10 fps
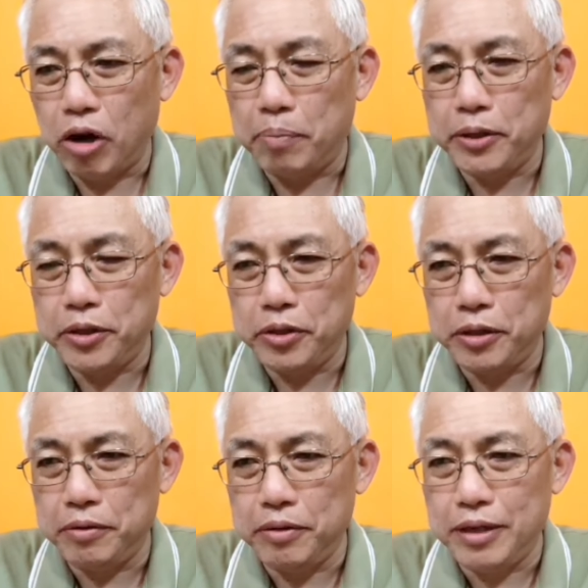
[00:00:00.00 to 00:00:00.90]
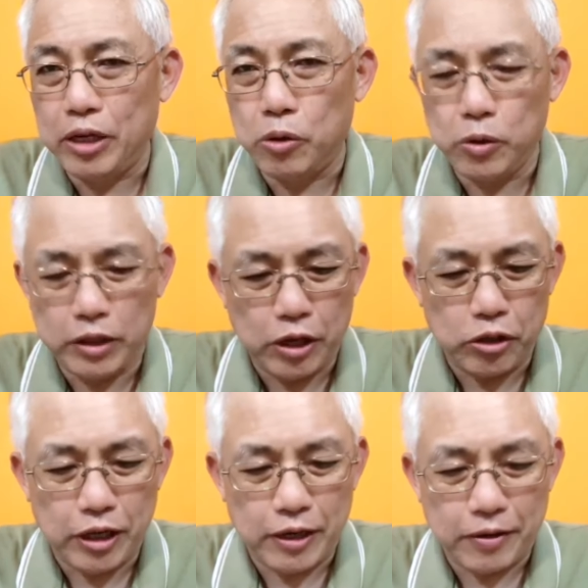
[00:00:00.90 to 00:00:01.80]
opposition
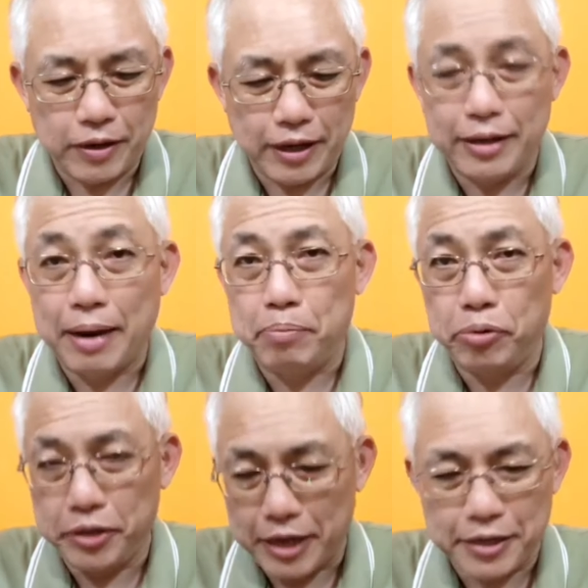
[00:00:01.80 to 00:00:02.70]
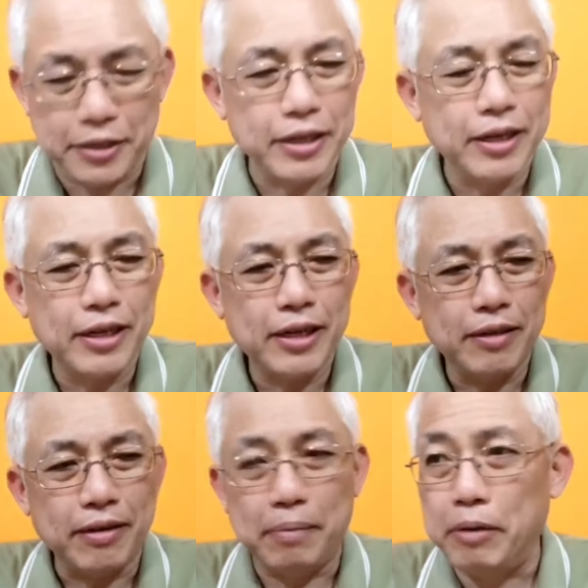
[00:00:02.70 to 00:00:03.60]
negotiation and all that process,
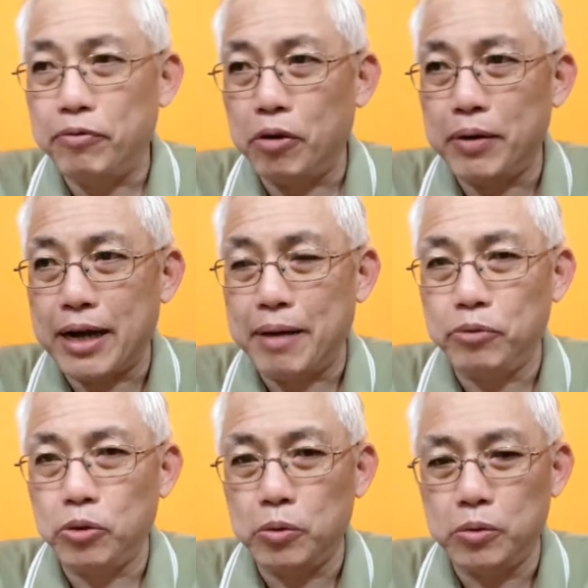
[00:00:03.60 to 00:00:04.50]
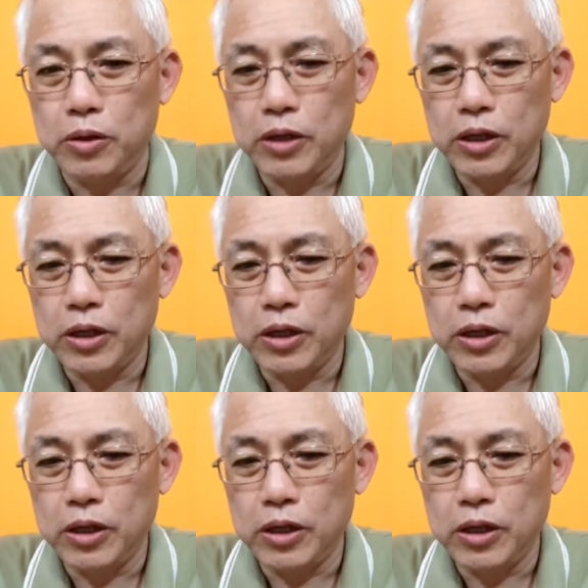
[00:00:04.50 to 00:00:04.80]
right, before we come to